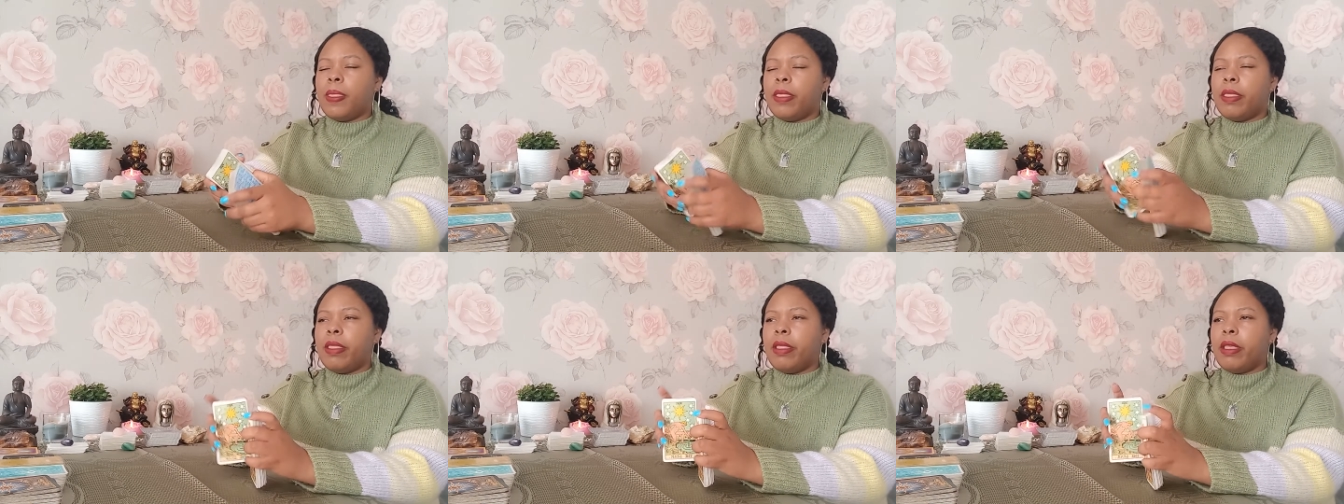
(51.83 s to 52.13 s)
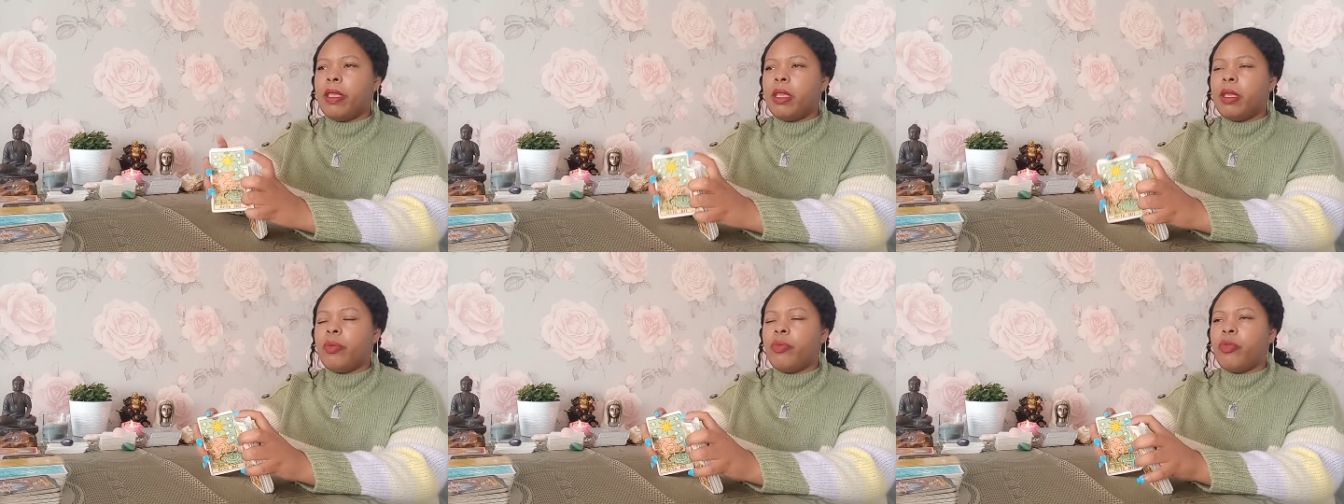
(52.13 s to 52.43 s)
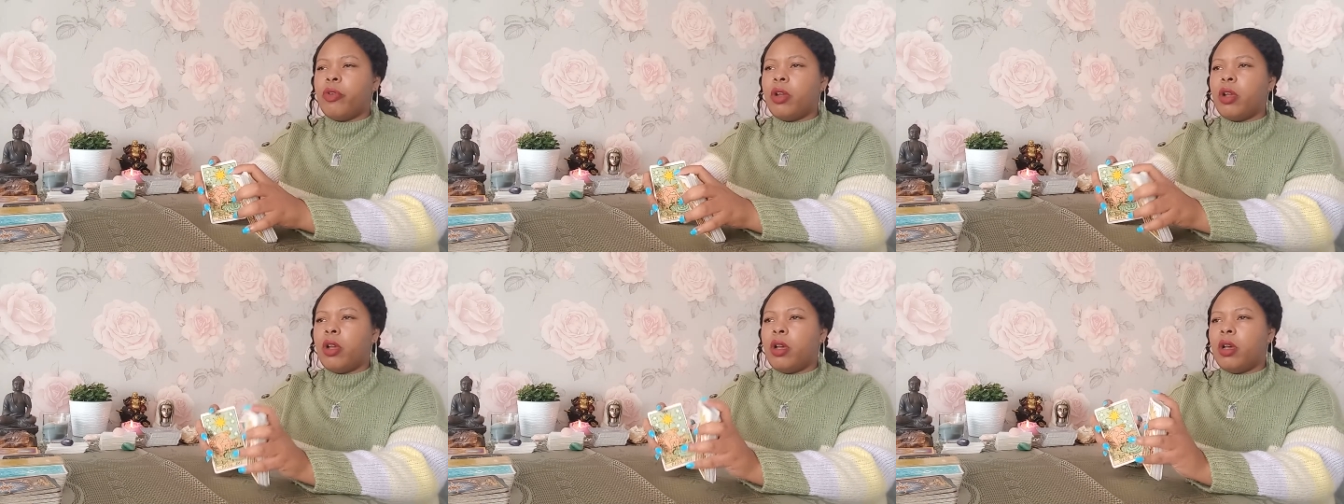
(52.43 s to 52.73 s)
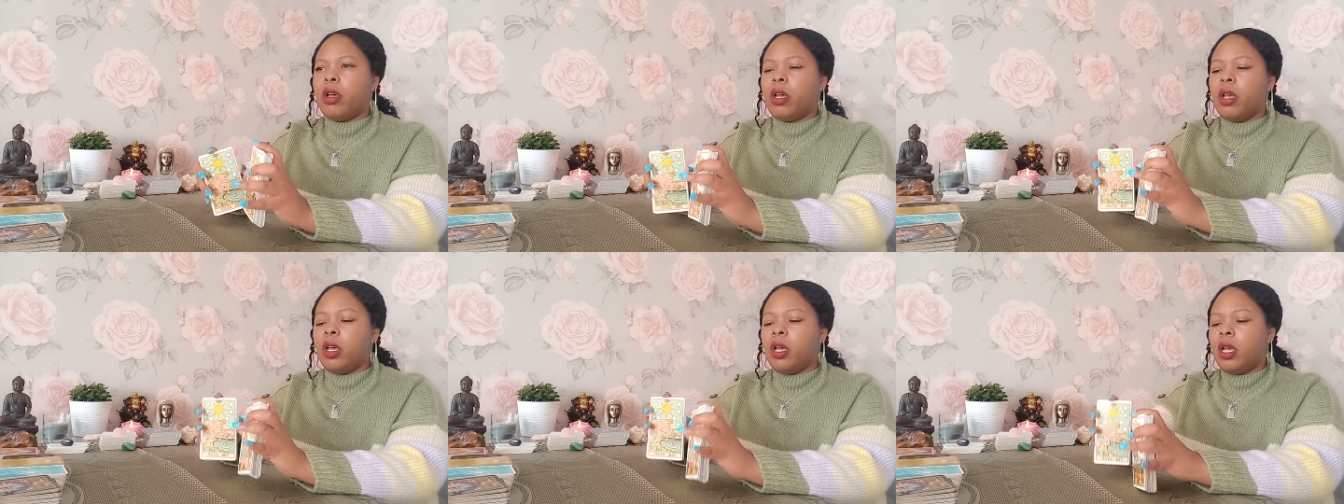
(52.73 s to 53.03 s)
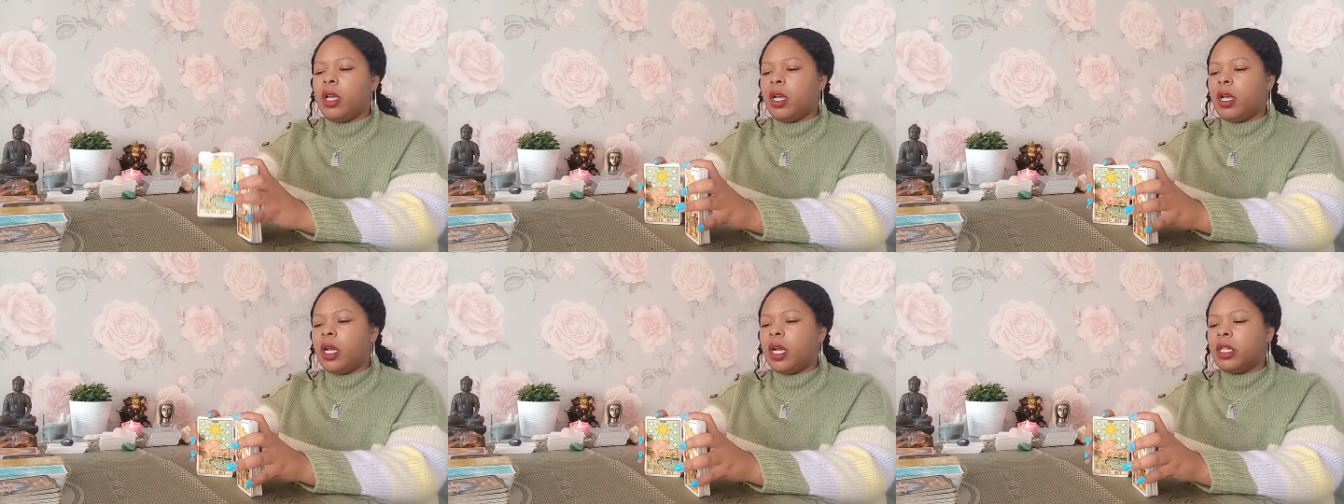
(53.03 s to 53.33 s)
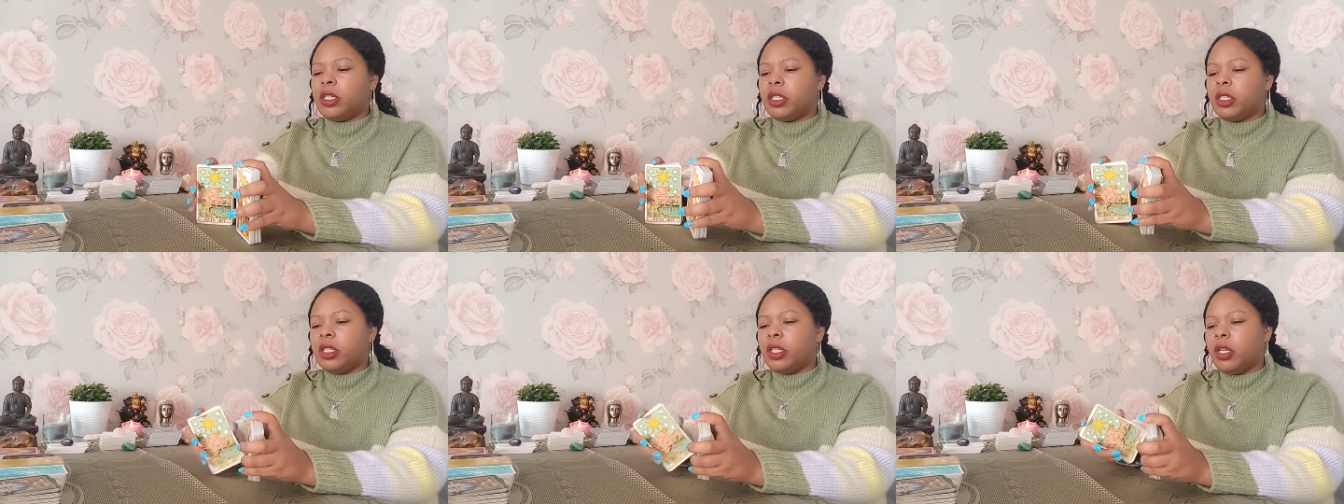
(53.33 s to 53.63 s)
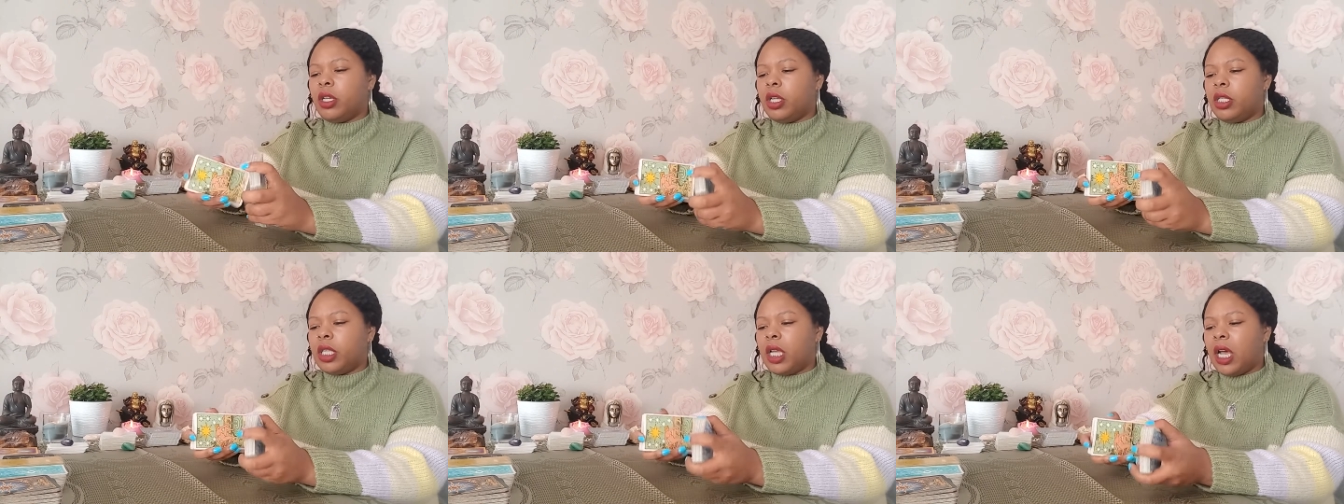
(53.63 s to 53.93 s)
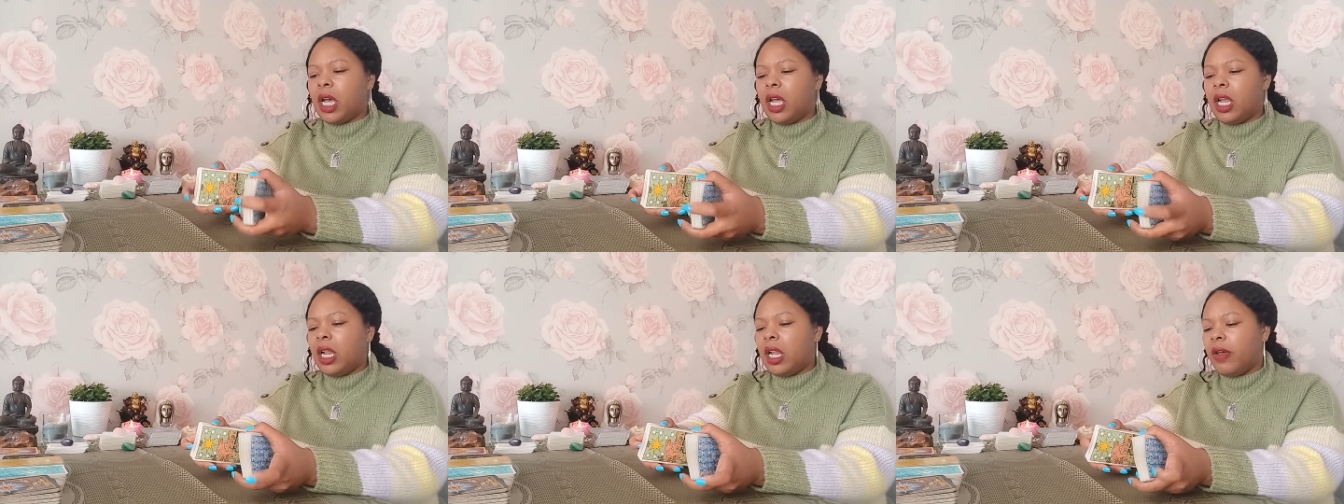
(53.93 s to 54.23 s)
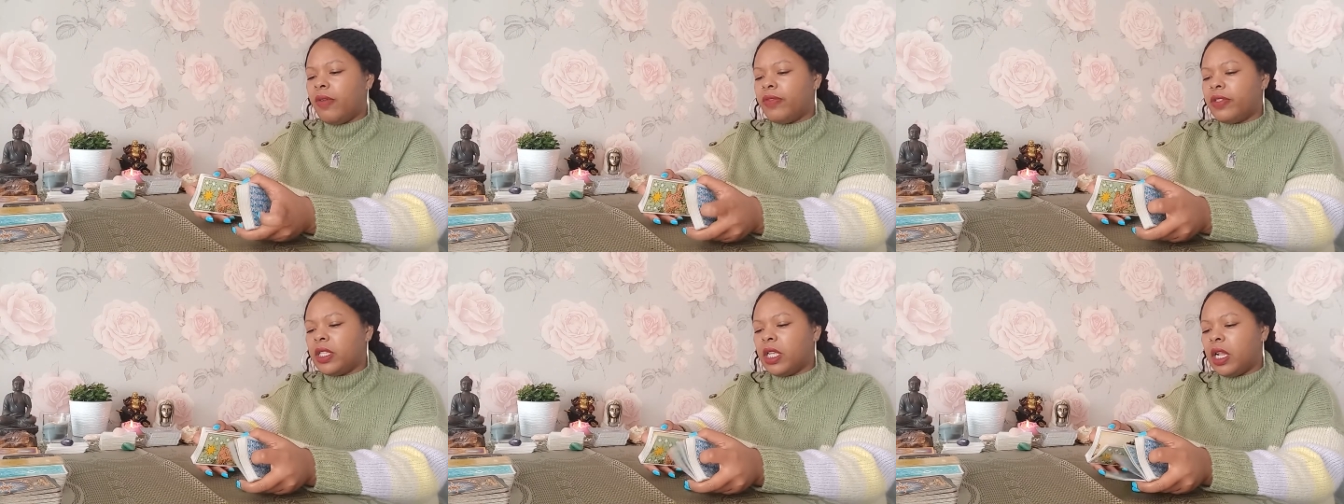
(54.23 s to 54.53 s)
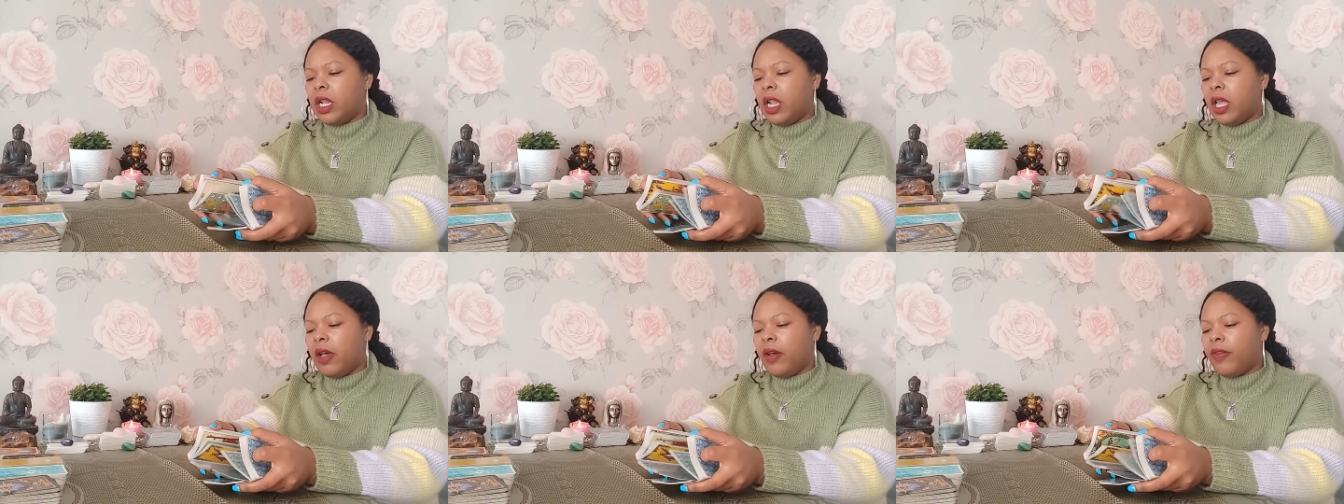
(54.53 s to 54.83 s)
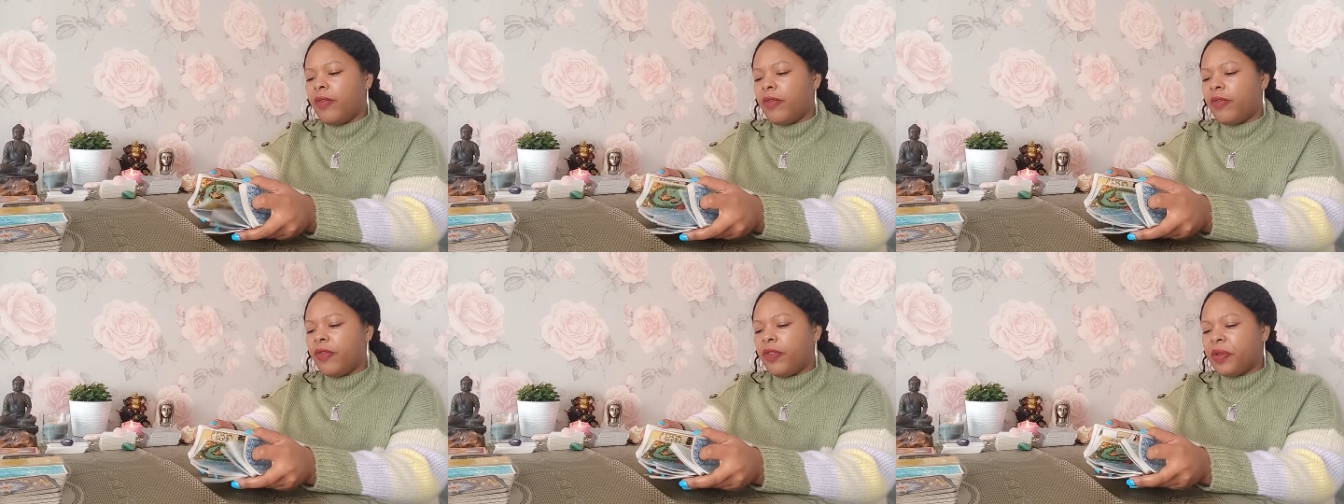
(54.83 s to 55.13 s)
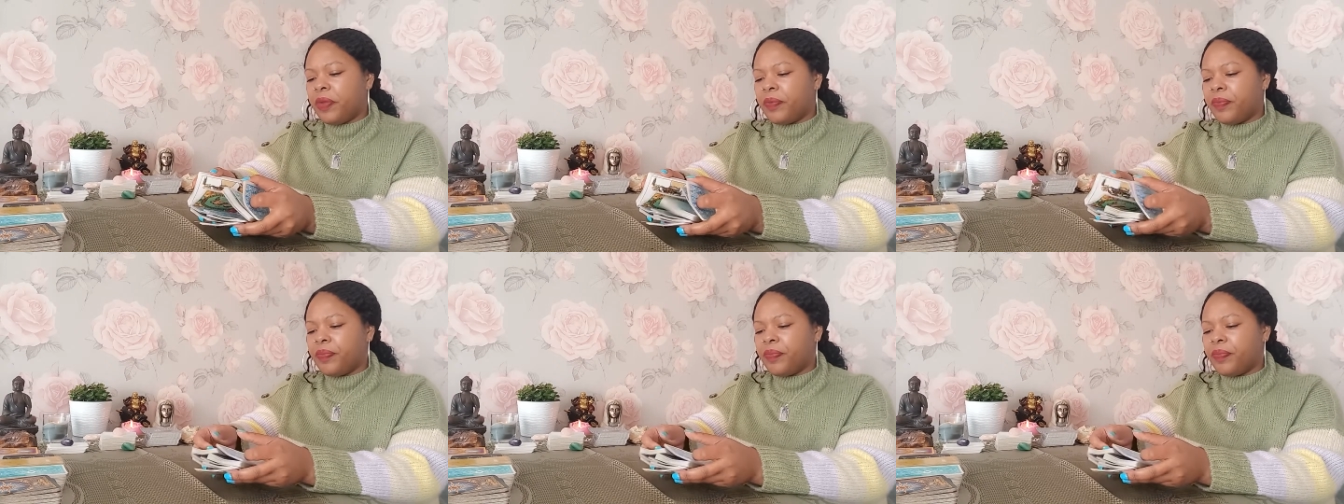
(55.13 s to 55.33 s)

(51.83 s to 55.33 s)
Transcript: Libra. I just heard I love to love.